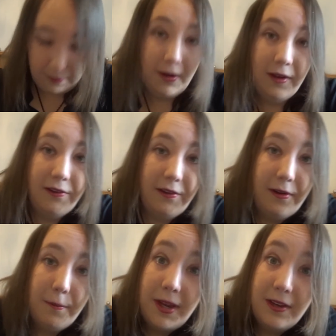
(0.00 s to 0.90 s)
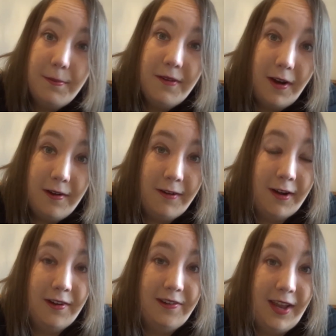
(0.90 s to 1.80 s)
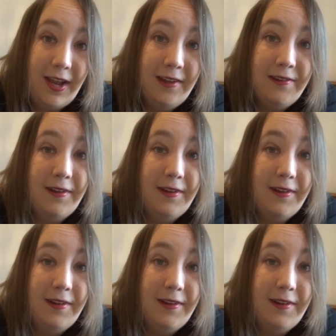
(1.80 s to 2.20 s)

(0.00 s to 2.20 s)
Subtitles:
which makes me very, very sad.